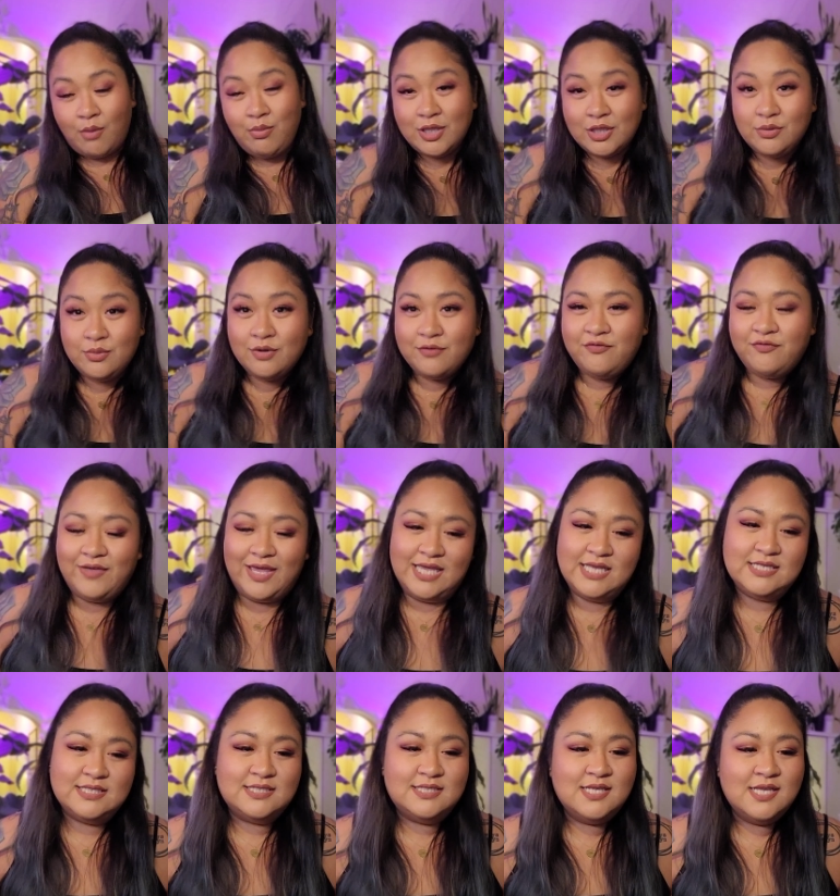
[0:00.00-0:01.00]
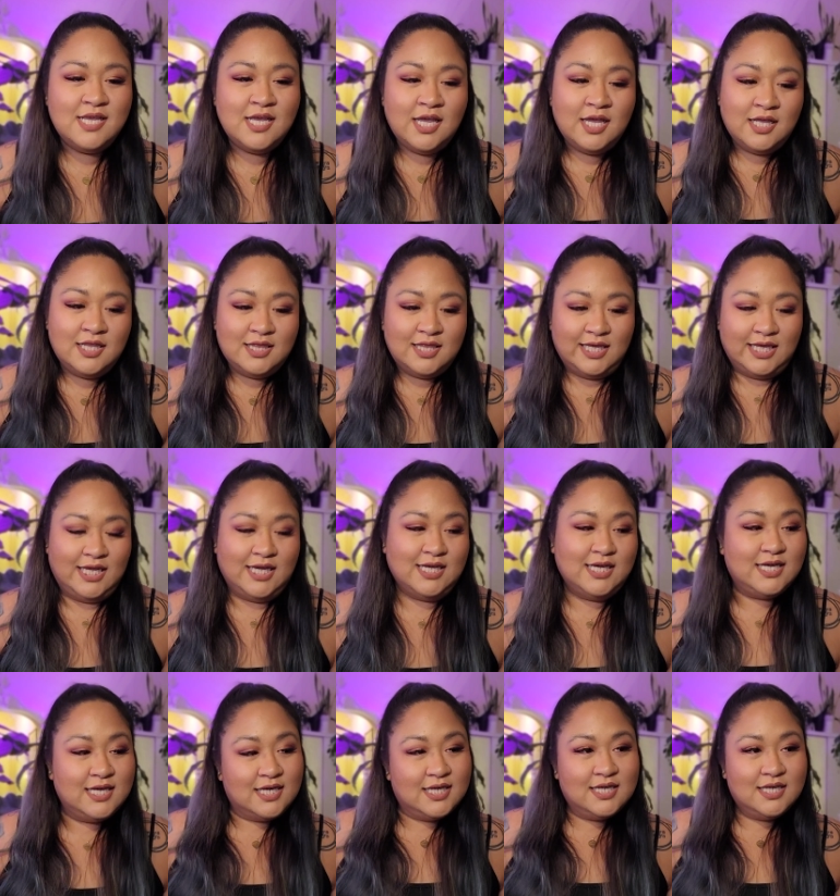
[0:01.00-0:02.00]
I went through a phase
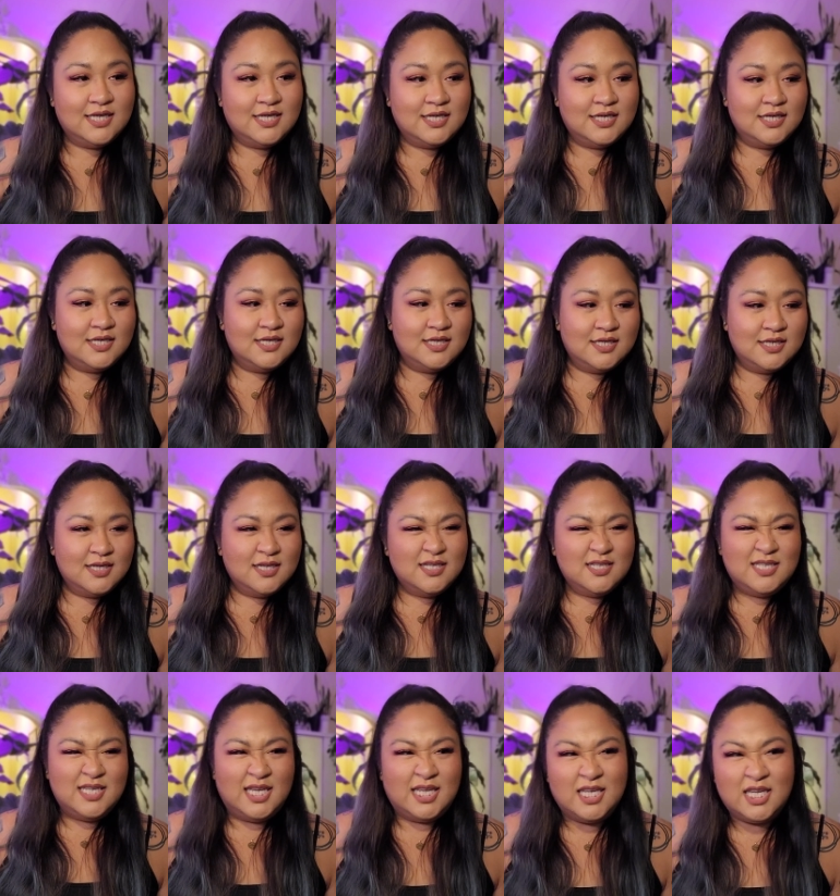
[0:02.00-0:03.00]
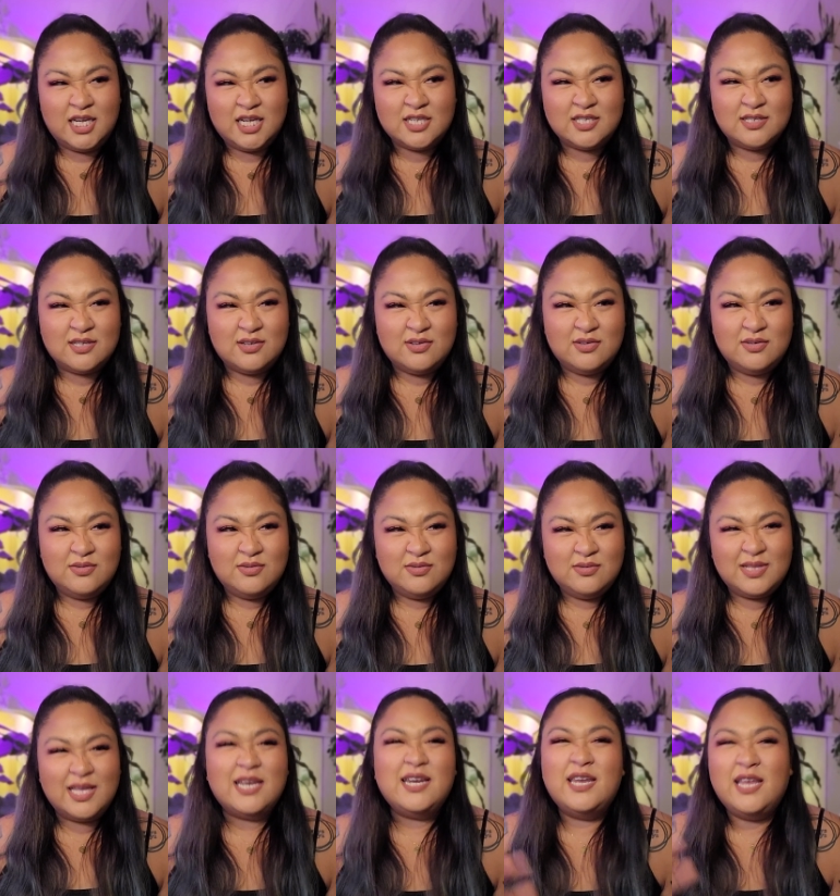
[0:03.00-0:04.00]
like 10 years ago,
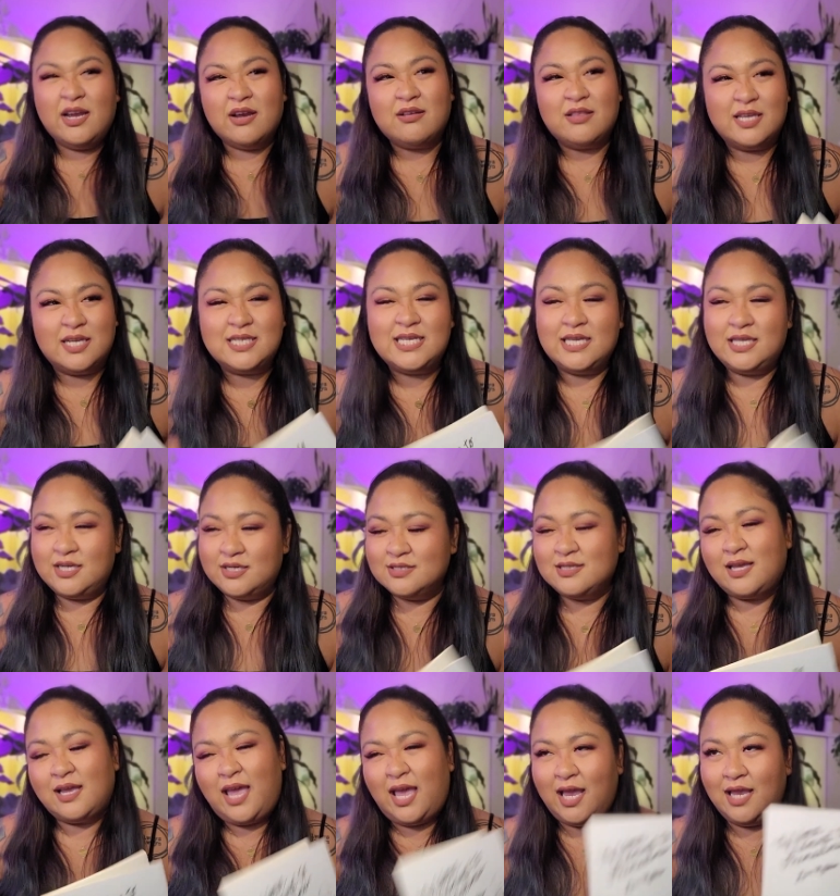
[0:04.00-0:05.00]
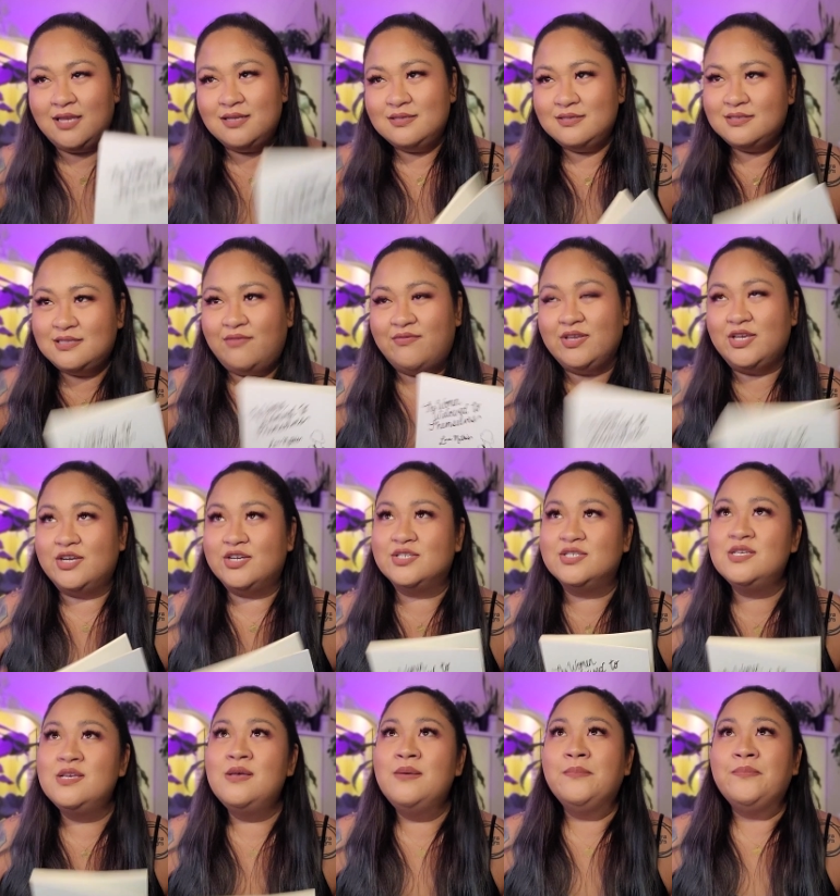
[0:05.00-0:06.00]
like nearly 10 years, like eight, seven
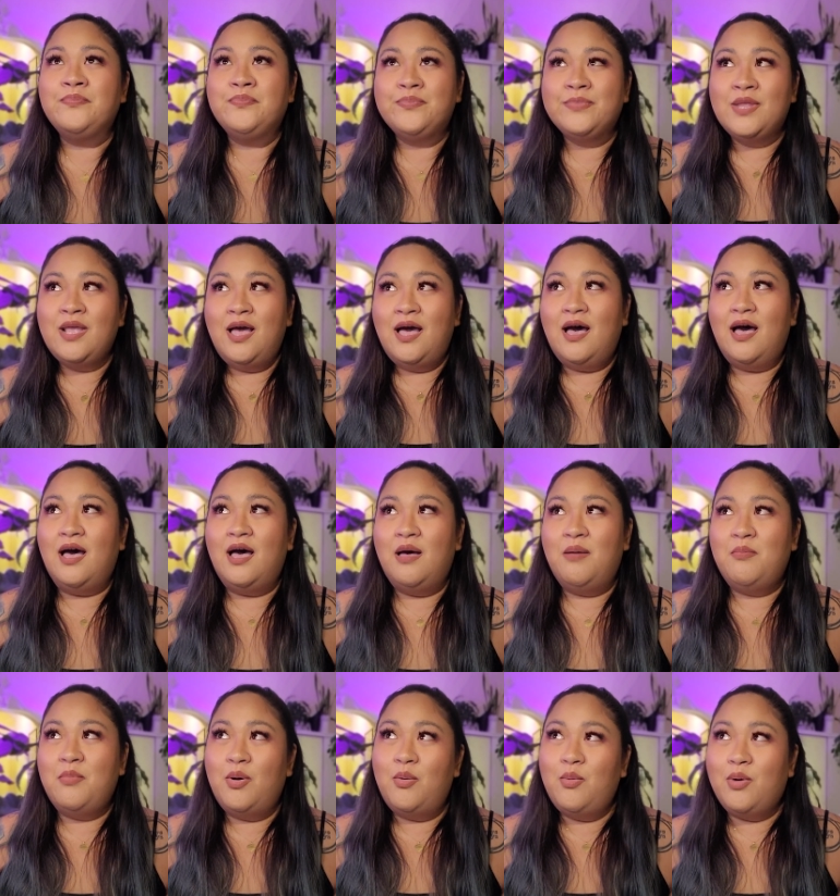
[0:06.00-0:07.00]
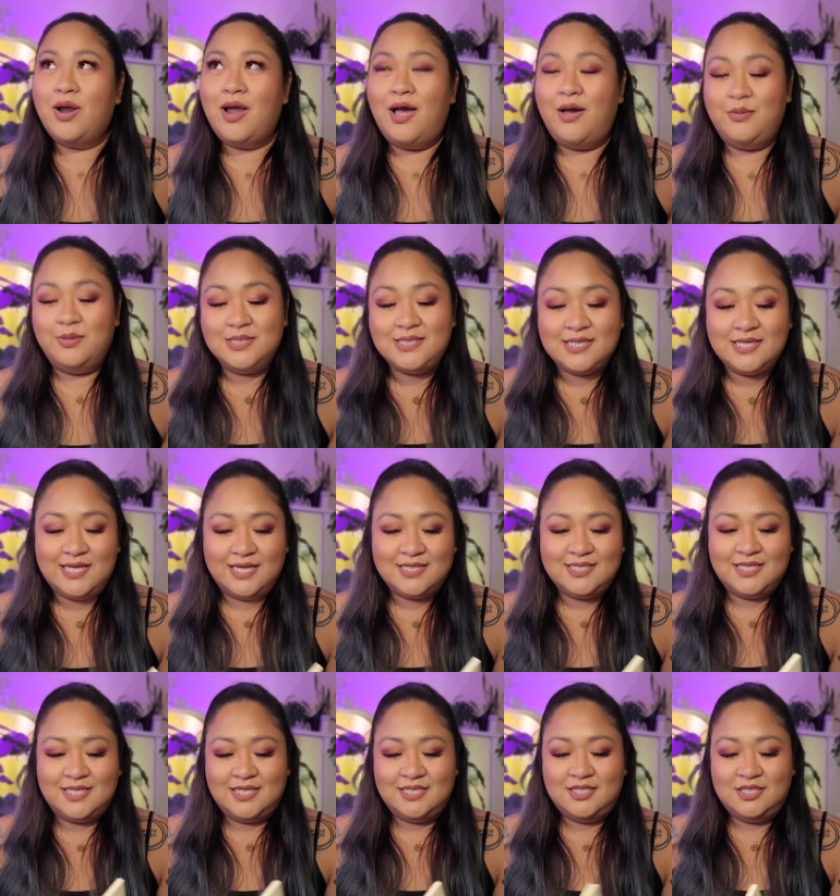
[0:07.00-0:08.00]
years, um, where I was
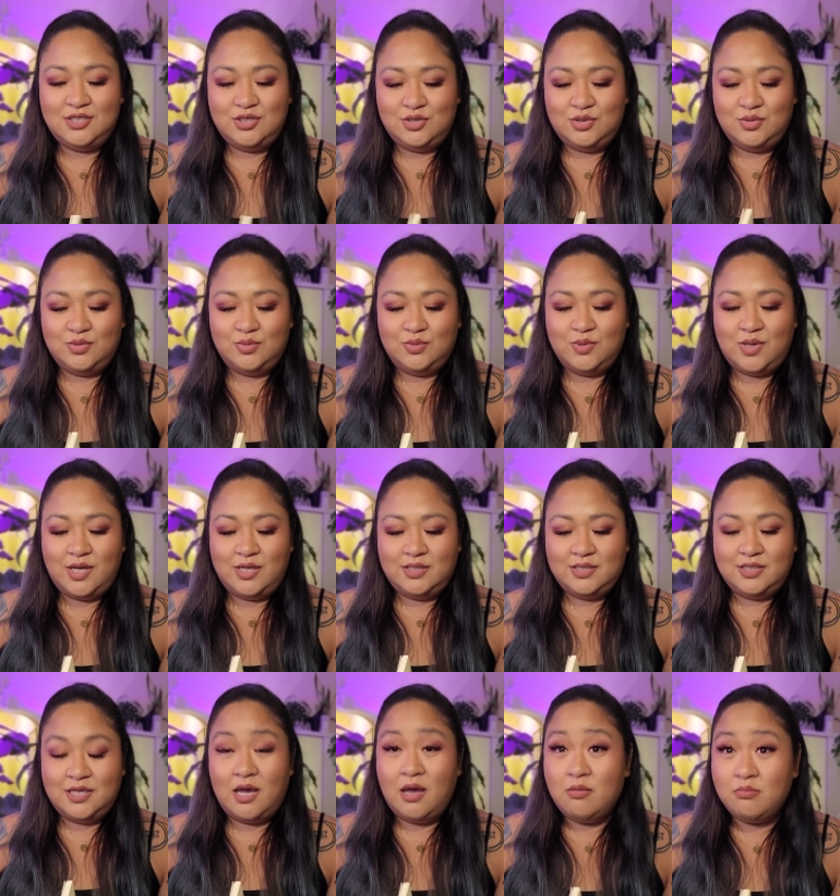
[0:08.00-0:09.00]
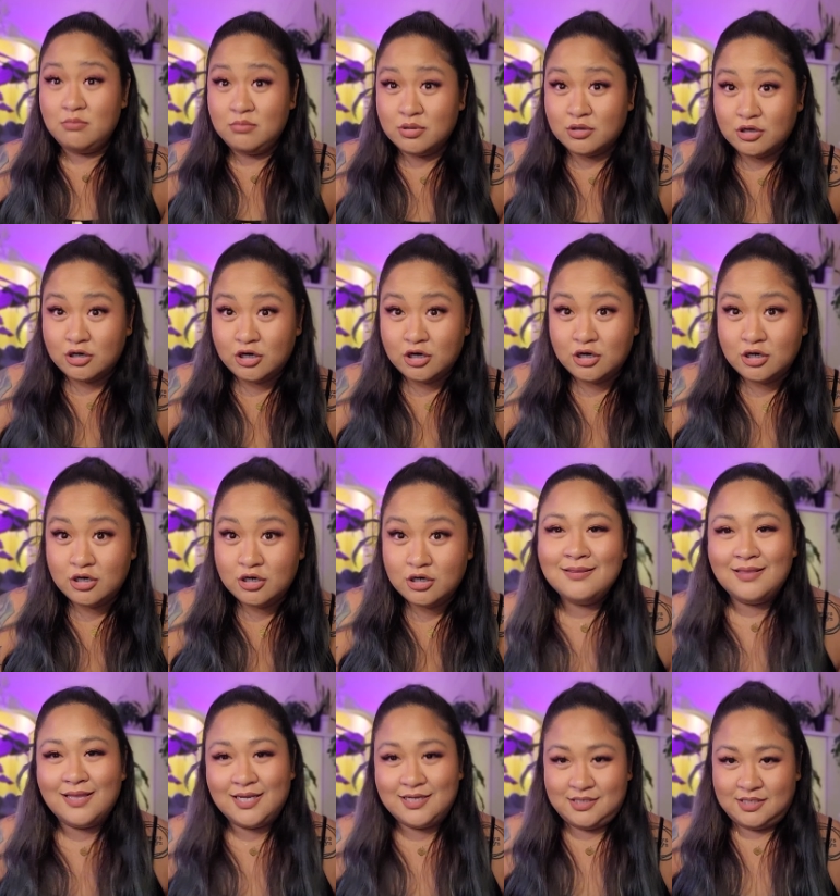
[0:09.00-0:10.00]
addicted to Tumblr,
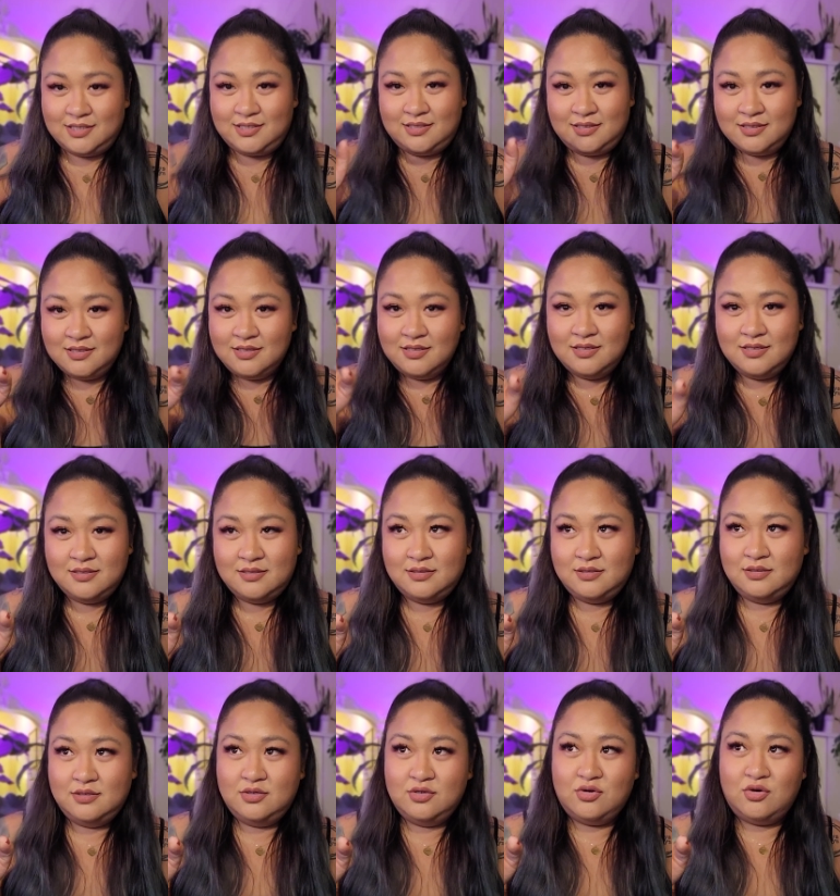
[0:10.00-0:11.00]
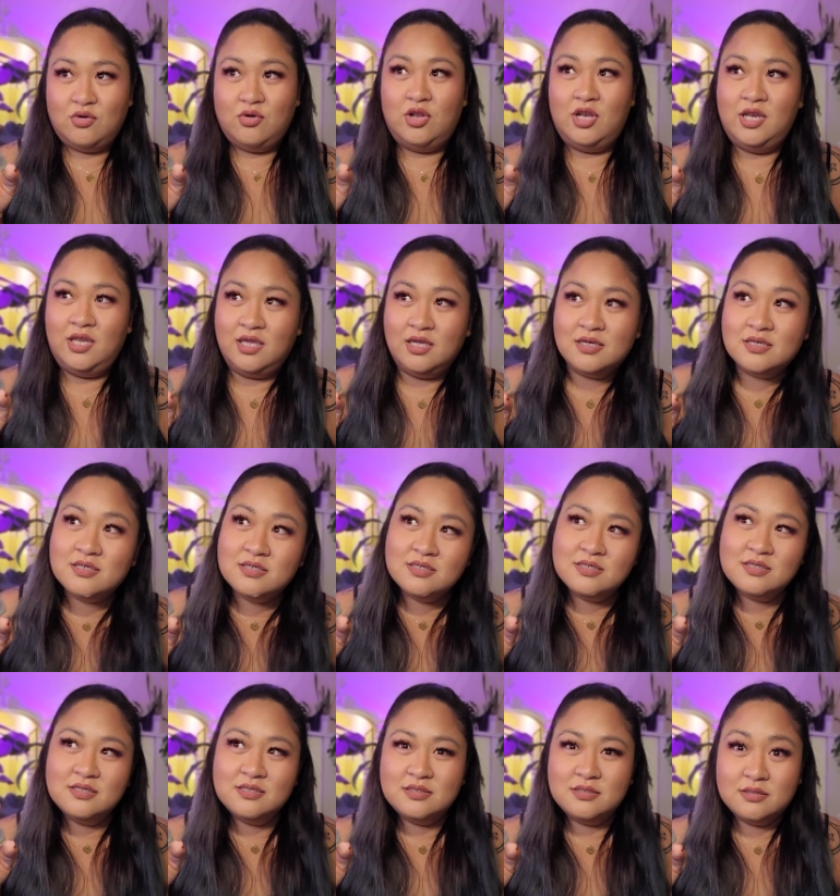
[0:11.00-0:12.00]
like just scrolling,
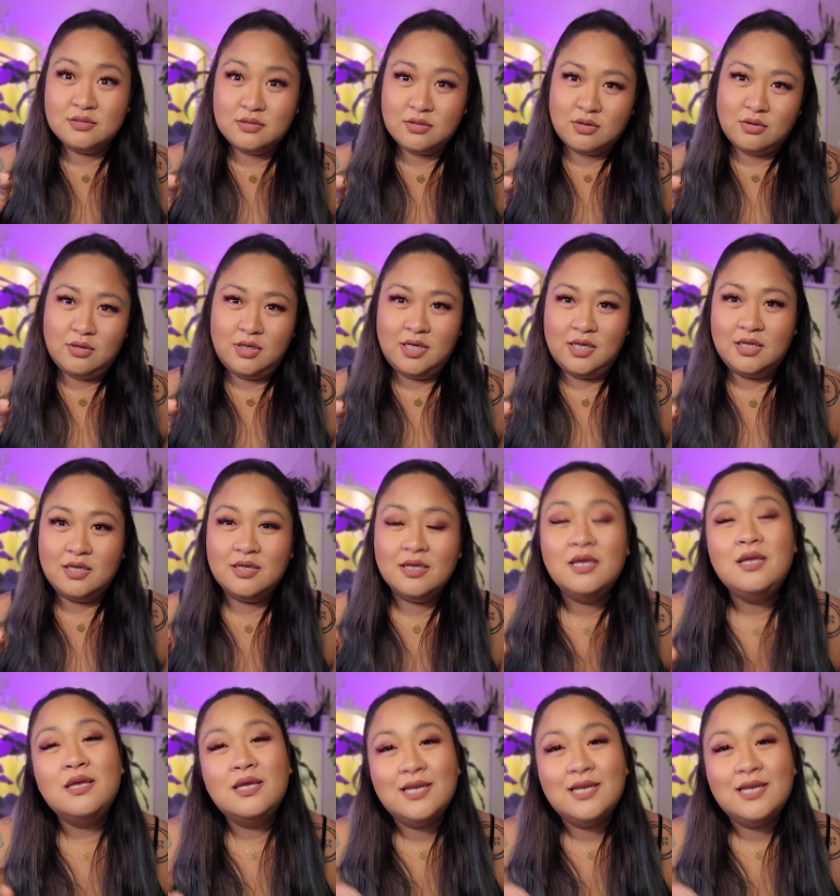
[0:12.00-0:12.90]
scrolling.